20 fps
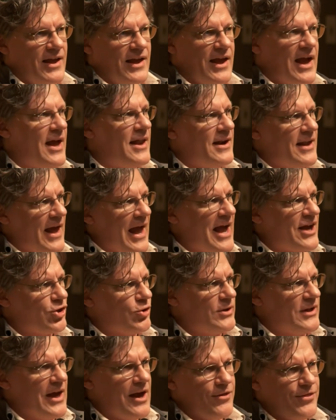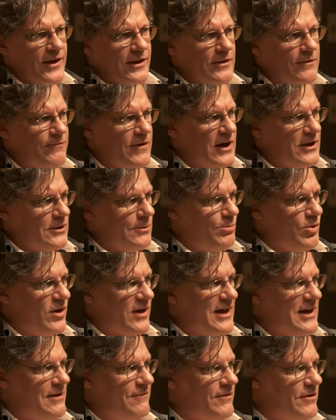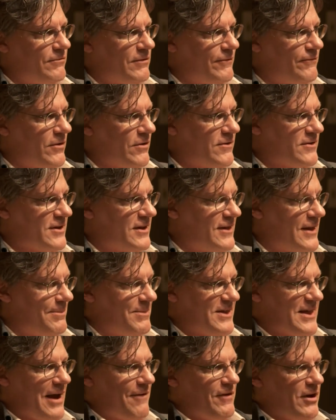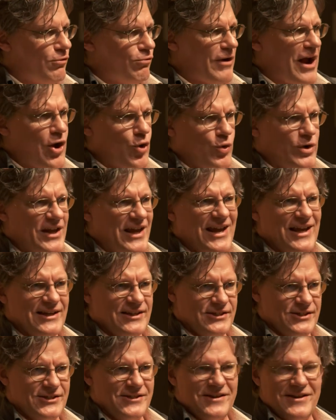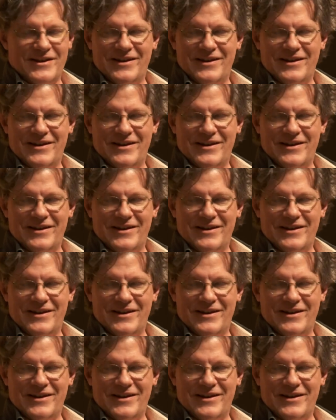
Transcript: and actually, I think the final book he even refers to them as having round heads,